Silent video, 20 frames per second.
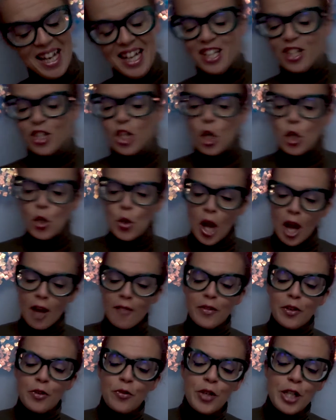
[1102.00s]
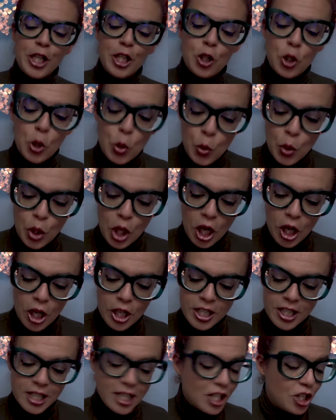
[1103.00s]
So you have already 2
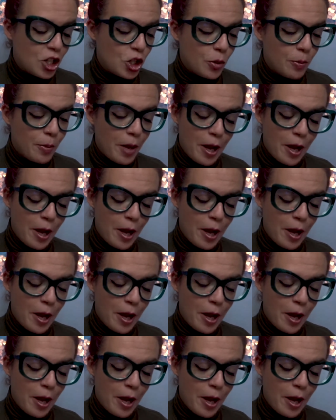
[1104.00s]
cards that jump